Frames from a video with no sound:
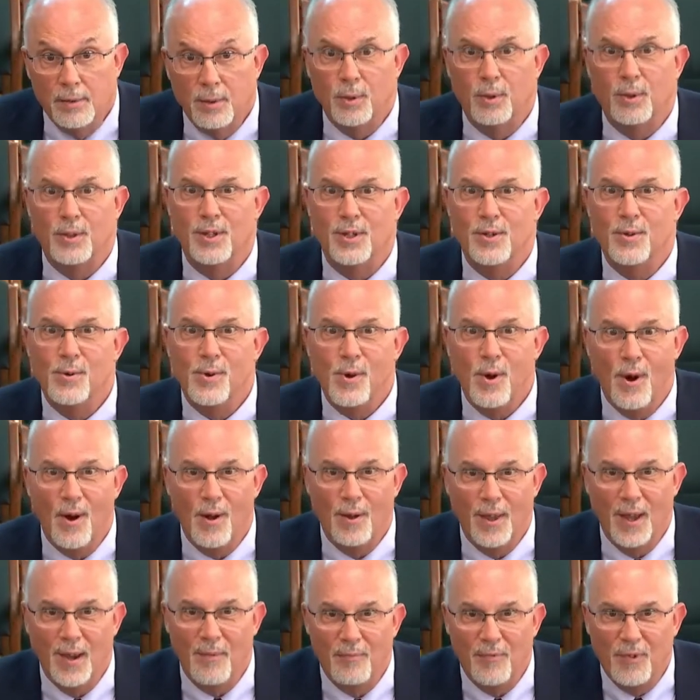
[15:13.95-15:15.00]
you call
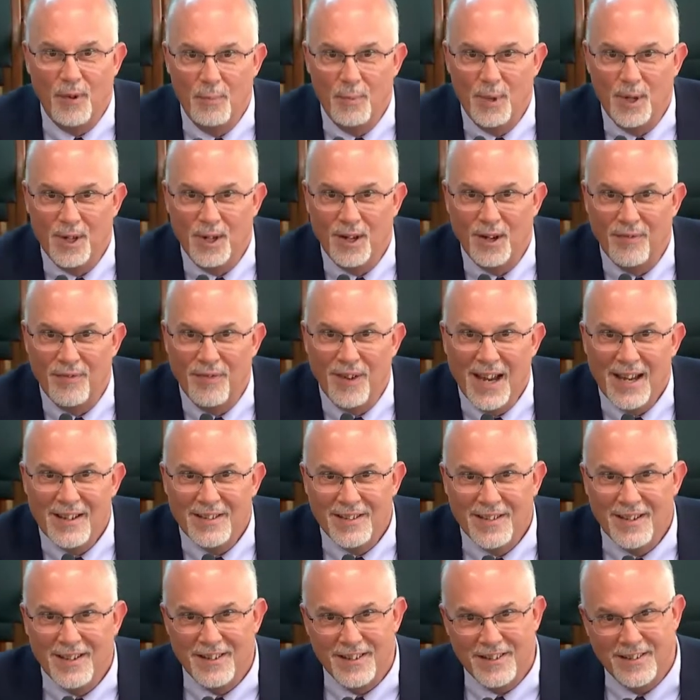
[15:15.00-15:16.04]
them familiar
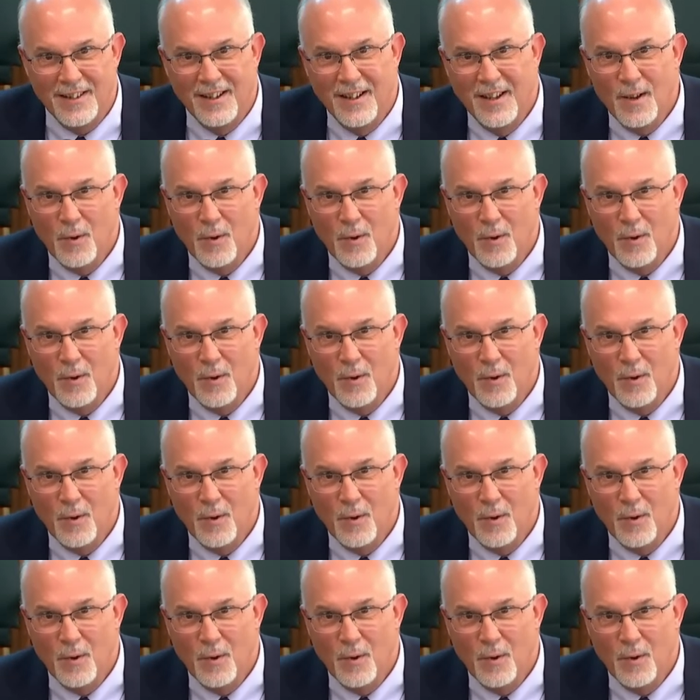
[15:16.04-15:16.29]
faces.